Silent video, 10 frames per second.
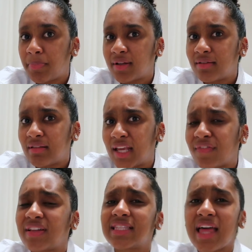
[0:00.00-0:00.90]
but
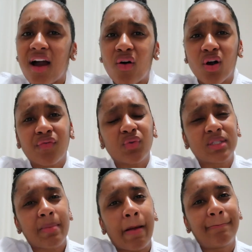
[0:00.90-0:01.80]
if it's that harmful
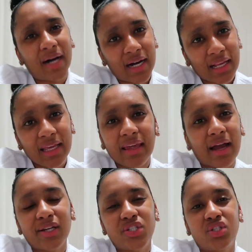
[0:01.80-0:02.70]
to my body, like,
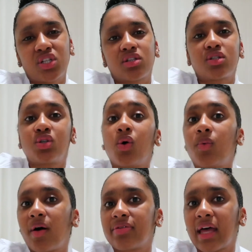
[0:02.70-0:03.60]
I just
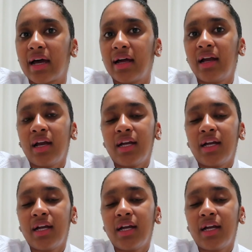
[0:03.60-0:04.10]
don't want that.